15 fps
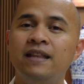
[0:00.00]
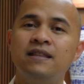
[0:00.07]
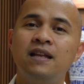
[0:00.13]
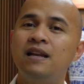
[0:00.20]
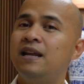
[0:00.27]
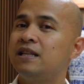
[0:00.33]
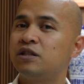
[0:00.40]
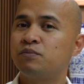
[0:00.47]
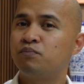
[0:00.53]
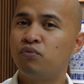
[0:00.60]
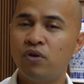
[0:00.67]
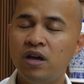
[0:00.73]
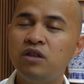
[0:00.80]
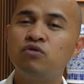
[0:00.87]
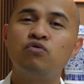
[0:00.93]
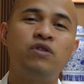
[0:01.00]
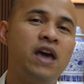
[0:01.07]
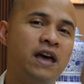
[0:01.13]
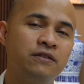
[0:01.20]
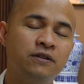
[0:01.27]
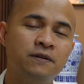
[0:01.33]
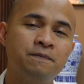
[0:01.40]
then let's pray
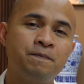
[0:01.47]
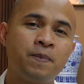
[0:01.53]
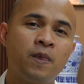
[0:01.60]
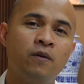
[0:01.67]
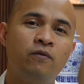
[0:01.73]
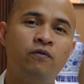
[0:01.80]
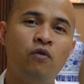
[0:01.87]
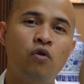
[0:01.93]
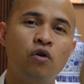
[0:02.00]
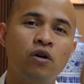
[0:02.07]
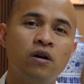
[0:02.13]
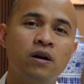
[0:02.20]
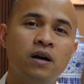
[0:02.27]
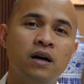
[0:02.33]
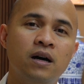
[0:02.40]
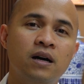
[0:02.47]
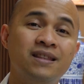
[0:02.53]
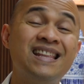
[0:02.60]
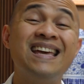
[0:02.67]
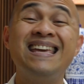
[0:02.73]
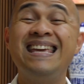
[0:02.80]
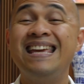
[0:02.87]
together for
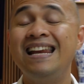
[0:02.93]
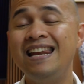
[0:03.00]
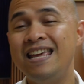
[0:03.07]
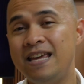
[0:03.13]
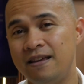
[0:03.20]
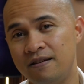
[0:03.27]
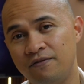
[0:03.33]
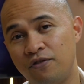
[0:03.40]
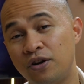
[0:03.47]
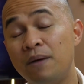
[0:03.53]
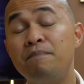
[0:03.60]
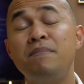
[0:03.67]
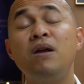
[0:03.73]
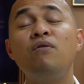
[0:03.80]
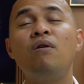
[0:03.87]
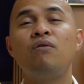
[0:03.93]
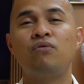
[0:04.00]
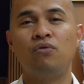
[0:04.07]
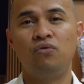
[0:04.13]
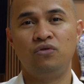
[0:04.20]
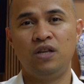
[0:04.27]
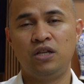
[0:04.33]
the healing, for the
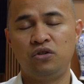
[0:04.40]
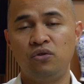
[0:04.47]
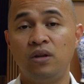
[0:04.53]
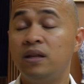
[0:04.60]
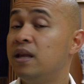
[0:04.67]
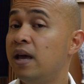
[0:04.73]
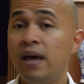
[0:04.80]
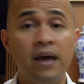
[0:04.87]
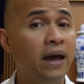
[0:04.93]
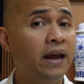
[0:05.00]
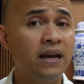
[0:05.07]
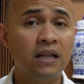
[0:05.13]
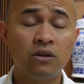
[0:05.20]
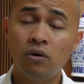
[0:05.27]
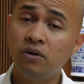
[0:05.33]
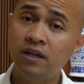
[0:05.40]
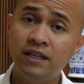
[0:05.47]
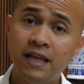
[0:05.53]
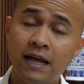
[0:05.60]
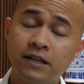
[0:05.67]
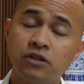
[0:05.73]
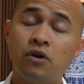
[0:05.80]
miracle that you need. And not only
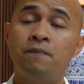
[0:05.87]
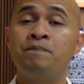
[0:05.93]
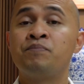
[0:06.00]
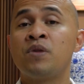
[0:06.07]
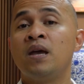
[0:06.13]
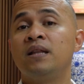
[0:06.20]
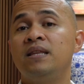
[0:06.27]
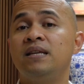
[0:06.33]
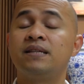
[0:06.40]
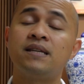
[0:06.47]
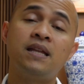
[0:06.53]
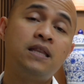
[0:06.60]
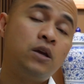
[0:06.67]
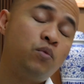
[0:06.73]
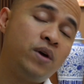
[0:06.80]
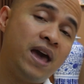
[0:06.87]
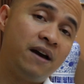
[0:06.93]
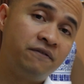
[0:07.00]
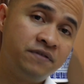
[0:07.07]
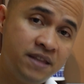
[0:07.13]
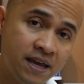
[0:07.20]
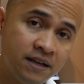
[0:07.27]
that. So this Sunday we
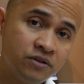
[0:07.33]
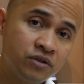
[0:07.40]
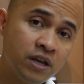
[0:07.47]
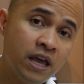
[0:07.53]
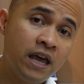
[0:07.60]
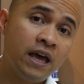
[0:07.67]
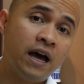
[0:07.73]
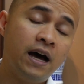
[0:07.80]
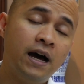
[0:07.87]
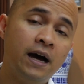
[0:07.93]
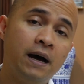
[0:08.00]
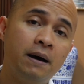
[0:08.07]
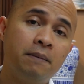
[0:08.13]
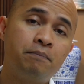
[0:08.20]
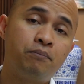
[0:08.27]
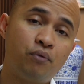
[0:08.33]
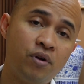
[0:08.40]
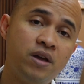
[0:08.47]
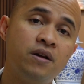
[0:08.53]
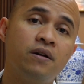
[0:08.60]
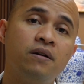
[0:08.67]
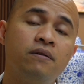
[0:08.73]
have this
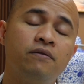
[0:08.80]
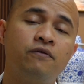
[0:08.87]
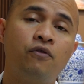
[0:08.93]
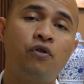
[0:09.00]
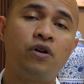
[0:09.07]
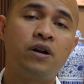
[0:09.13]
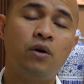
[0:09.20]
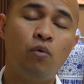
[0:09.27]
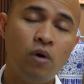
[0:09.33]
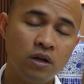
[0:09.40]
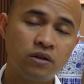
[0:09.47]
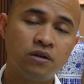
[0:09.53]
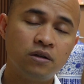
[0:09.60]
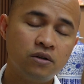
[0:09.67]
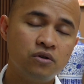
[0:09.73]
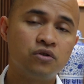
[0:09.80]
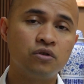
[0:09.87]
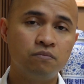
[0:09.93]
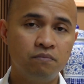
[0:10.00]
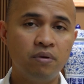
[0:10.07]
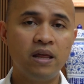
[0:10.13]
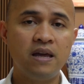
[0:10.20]
prayer for the water. You
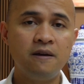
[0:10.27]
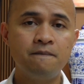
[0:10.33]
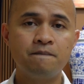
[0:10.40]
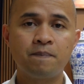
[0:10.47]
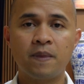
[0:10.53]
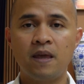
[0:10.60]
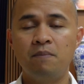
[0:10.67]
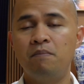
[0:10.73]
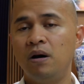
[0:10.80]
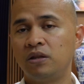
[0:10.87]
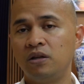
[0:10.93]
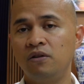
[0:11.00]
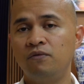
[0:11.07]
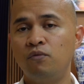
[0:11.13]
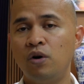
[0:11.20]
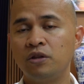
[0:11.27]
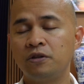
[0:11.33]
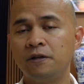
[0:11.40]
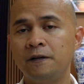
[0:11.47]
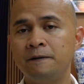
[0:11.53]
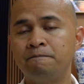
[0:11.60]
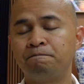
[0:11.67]
should bring a bottle of water.
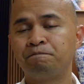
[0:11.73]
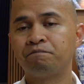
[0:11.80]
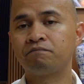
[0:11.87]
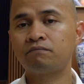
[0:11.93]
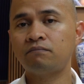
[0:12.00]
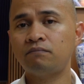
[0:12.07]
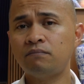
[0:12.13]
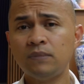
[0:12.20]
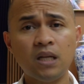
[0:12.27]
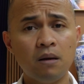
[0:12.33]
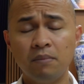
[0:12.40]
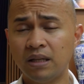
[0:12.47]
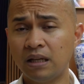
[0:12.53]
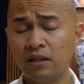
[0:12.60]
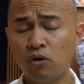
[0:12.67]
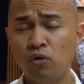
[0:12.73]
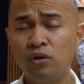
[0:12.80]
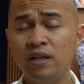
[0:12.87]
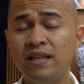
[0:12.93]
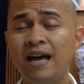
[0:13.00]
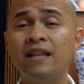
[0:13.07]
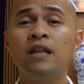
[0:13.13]
No? But not only
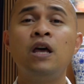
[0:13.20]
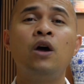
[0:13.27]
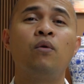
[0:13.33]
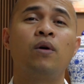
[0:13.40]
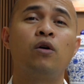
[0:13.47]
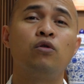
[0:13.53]
that, we're